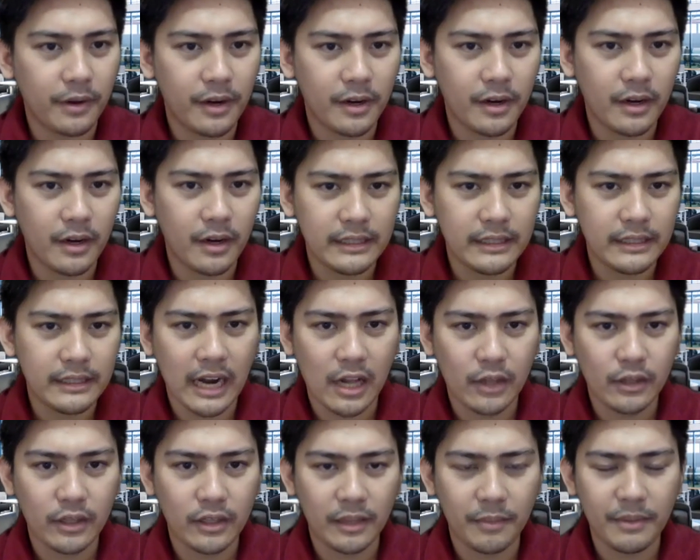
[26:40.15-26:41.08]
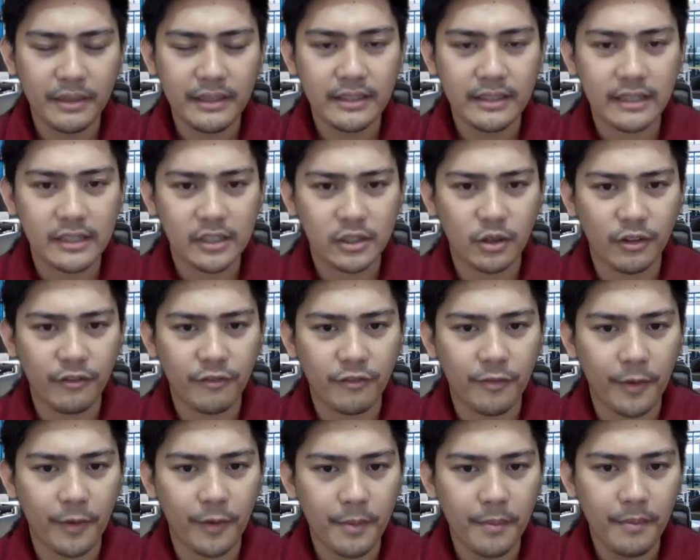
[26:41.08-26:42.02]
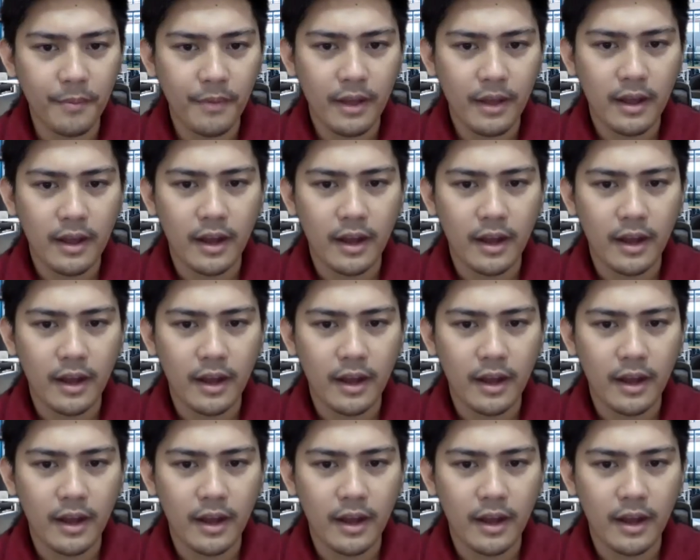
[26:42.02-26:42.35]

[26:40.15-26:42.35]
early child. Let me just confirm.